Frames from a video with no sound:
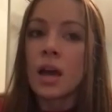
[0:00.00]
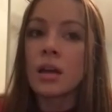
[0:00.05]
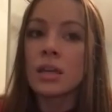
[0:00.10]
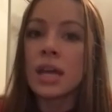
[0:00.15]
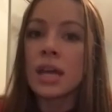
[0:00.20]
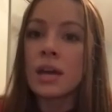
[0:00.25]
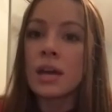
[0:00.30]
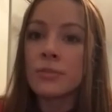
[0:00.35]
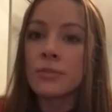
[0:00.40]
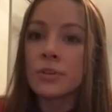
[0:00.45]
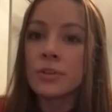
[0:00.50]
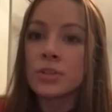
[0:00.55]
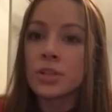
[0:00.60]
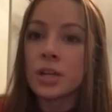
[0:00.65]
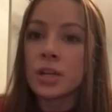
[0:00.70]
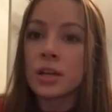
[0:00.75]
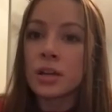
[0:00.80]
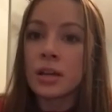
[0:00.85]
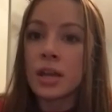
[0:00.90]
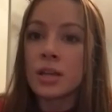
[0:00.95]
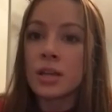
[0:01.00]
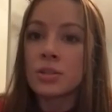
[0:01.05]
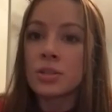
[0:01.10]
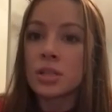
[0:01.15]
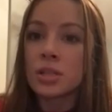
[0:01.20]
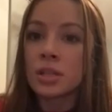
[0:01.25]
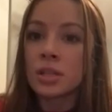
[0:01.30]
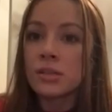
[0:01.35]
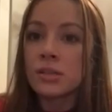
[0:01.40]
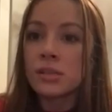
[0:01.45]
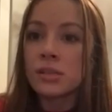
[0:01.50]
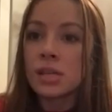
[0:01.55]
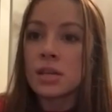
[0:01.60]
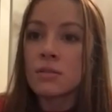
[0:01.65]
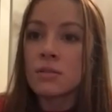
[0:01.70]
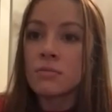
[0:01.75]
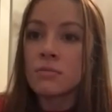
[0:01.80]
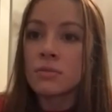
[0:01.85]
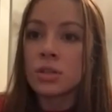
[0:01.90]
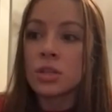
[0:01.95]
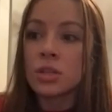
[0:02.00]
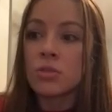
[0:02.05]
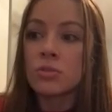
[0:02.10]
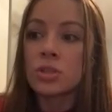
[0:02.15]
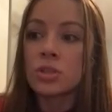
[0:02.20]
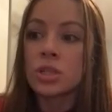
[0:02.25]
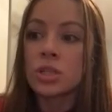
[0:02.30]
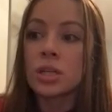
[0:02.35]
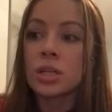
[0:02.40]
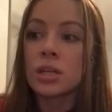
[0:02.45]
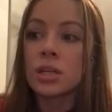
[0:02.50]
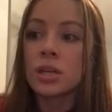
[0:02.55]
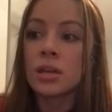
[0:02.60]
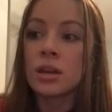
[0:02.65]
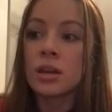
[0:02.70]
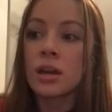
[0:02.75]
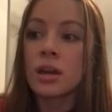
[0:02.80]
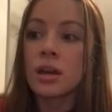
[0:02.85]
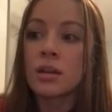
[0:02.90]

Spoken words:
Yeah, for sure. And she does like, you know, she